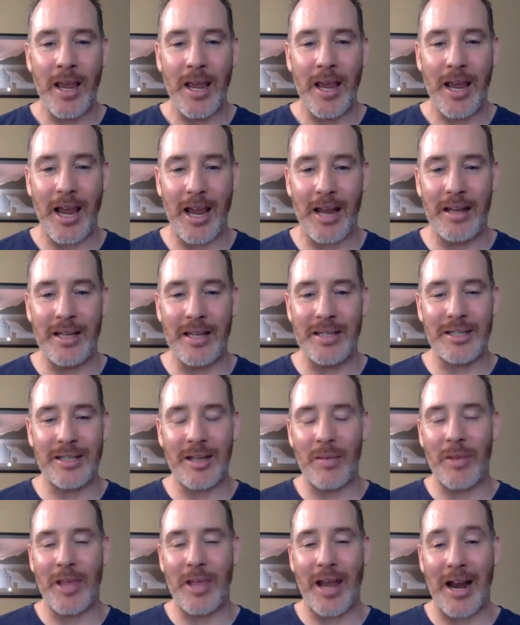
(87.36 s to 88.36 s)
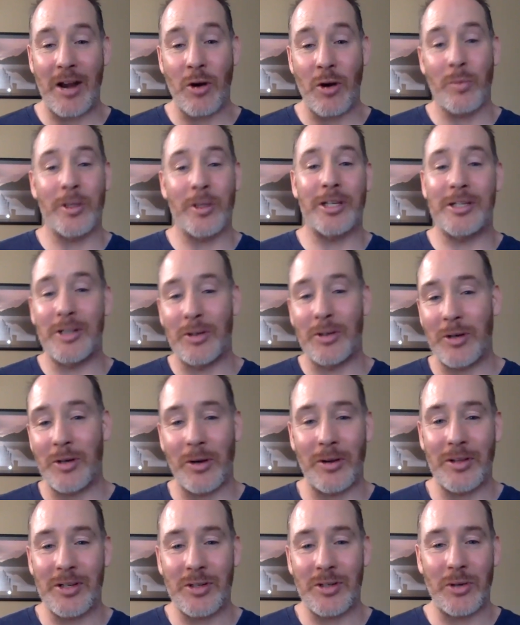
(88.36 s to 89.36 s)
And this is something that I normally do
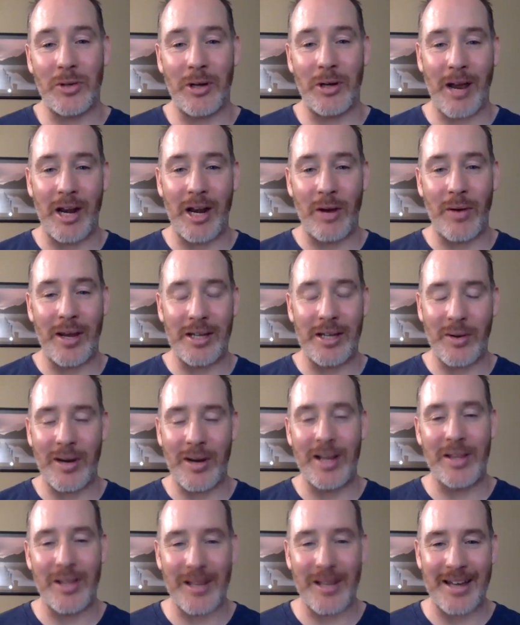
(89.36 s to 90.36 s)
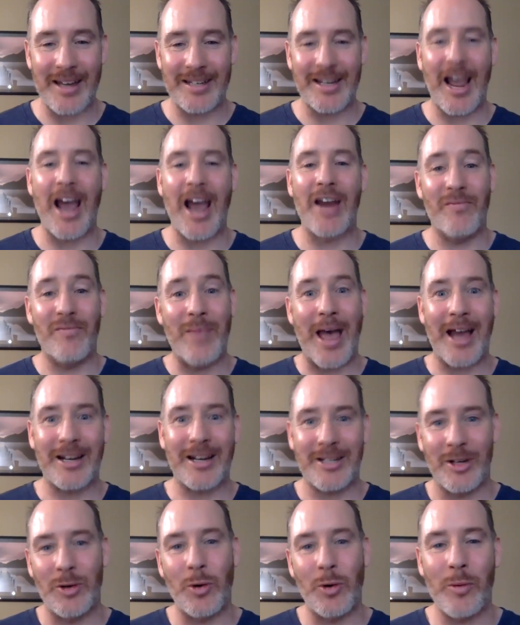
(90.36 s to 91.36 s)
during the school year anyway, so anything that is kind of back
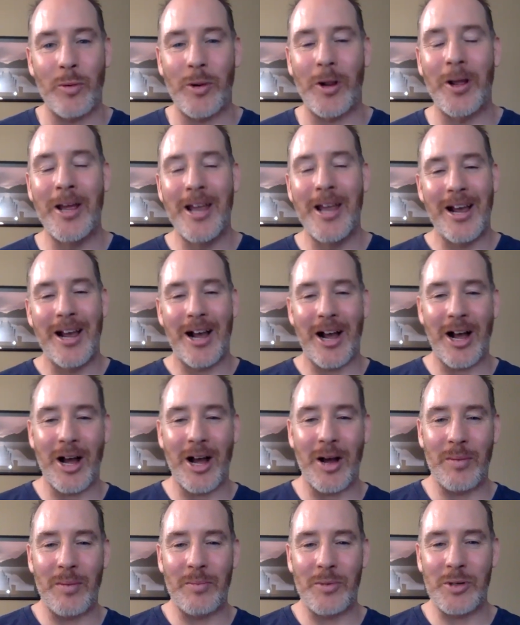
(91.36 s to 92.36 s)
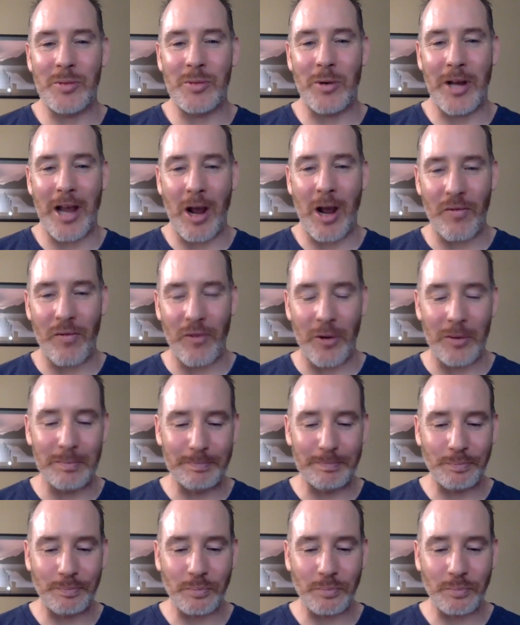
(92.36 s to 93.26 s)
to normal was pretty helpful.